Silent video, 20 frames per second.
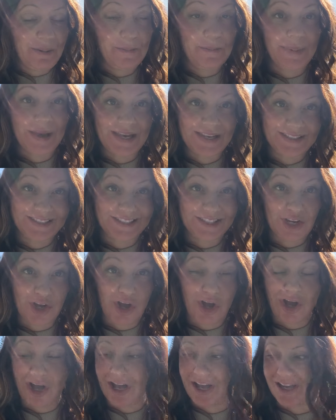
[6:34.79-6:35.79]
based
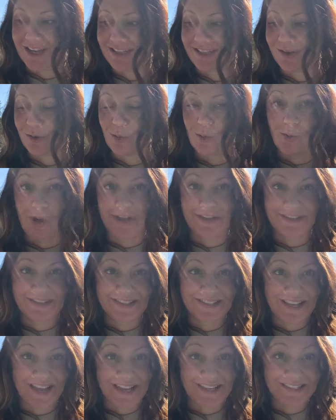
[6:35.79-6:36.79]
on what
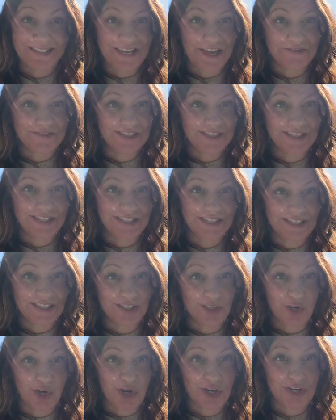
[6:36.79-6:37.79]
signs I've seen in
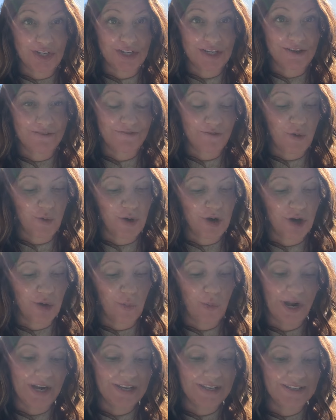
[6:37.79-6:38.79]
the garden for
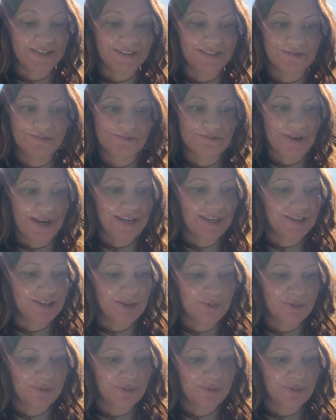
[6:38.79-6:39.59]
what is ready to